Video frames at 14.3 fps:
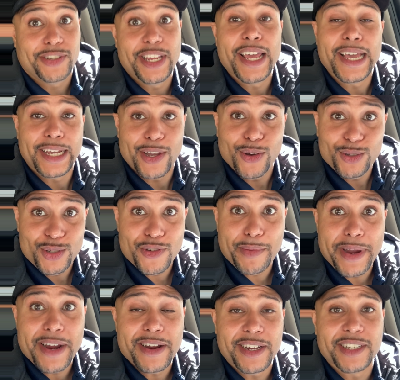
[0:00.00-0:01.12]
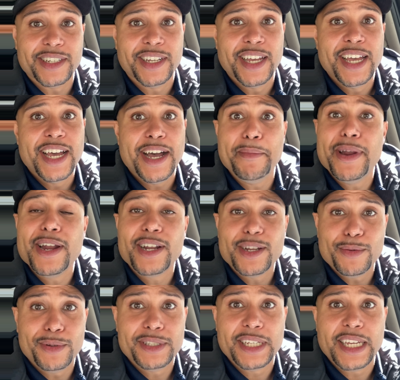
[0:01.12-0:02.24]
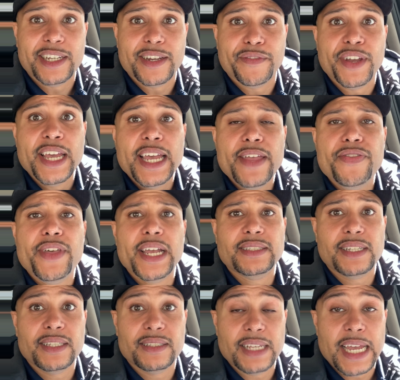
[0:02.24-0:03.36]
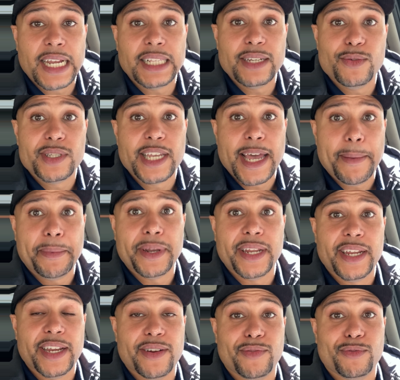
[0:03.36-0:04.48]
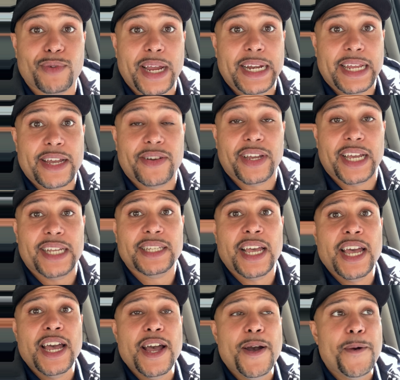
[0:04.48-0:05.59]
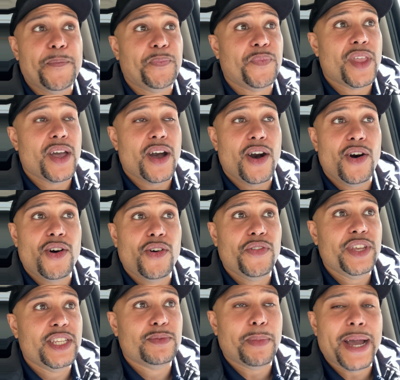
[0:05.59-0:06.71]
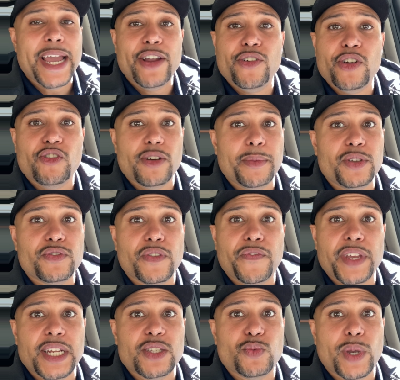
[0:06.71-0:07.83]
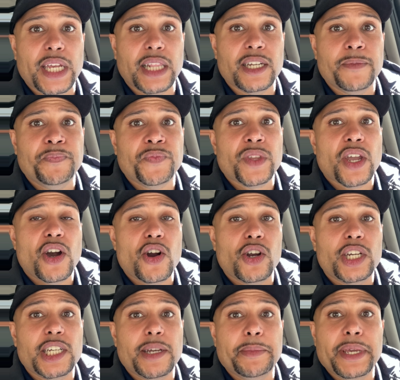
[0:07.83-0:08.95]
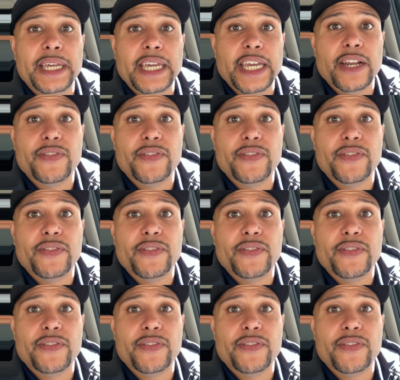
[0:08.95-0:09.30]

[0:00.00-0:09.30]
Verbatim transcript: Yeah, go to America. America will take care of you. And that's exactly what's happening here right now, guys. All these migrant criminals from Venezuela are coming here.